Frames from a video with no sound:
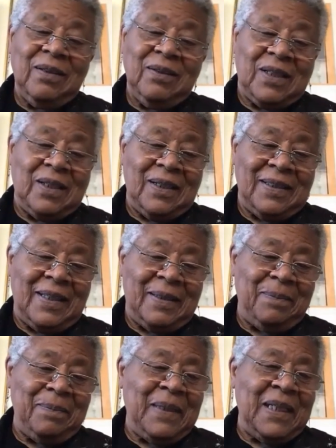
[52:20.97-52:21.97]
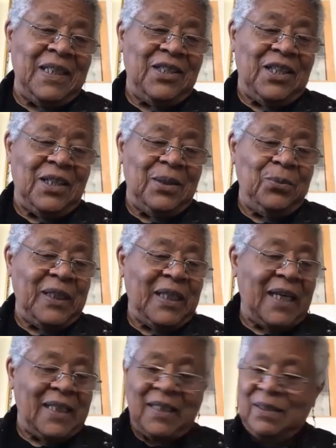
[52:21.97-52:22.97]
oh God, that Minnie Jean, we
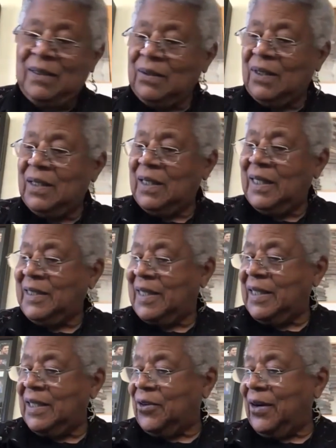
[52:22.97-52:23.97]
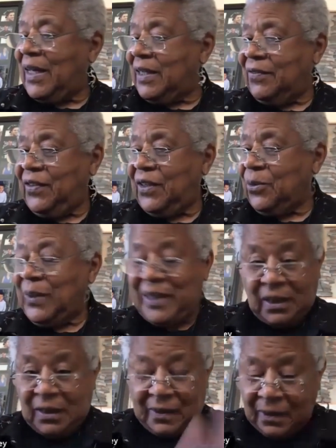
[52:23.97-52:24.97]
can't, oh God, get her out of here. We,
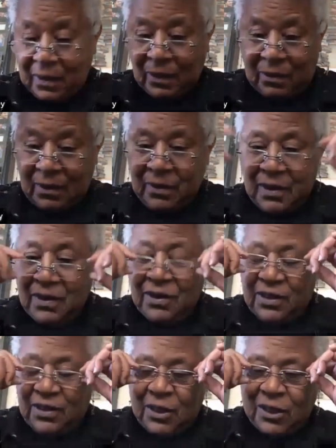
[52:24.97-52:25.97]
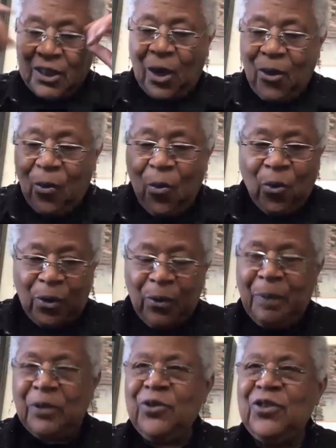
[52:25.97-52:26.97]
oh, she's so
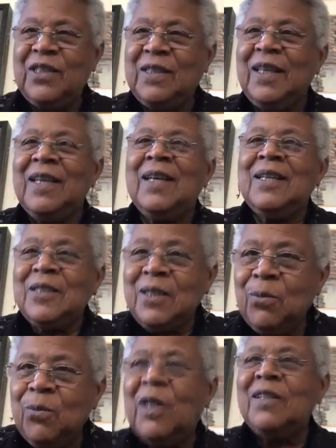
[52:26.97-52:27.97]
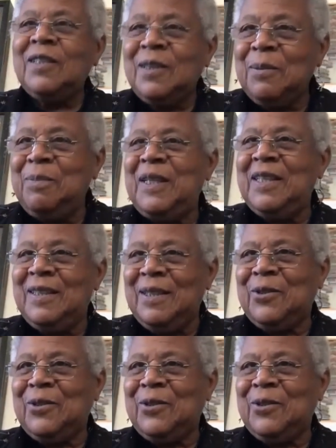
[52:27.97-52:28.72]
horrible. She, she wants to be in the